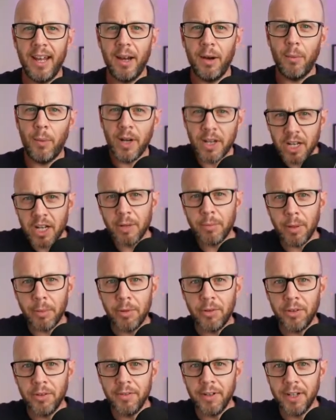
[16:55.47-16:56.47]
when are you going to
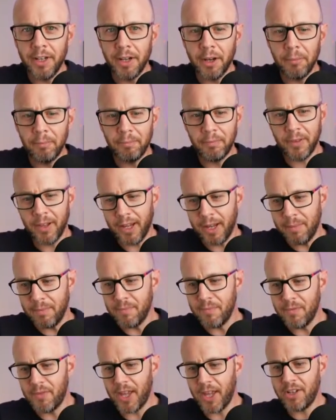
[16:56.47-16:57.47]
publish the video?
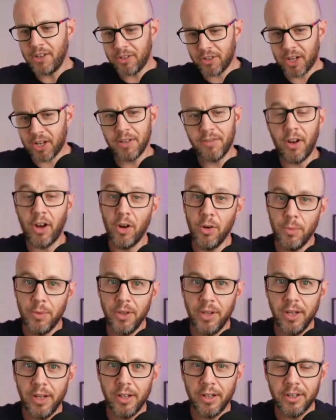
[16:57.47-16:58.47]
They just kind of hope
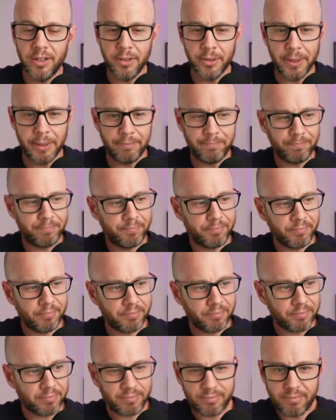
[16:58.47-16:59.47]
that you're going to do it.
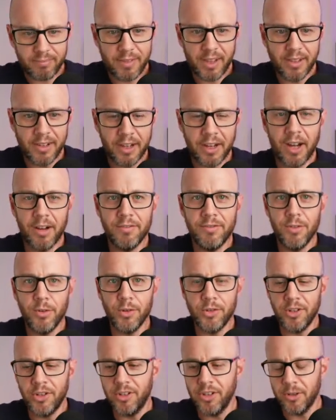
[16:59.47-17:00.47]
They can't
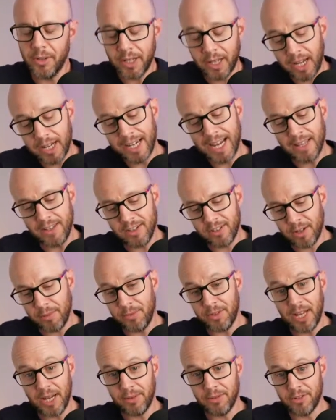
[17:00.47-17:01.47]
force you to. And again, this
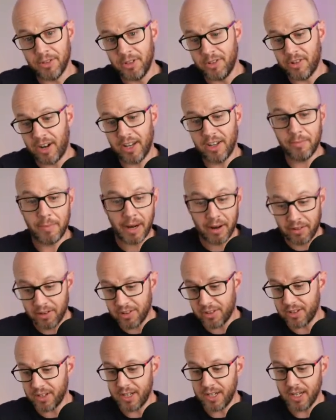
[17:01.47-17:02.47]
comes down to
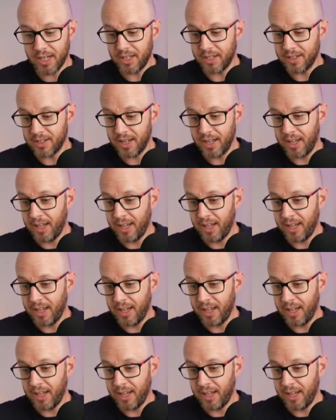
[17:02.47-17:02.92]
transparency and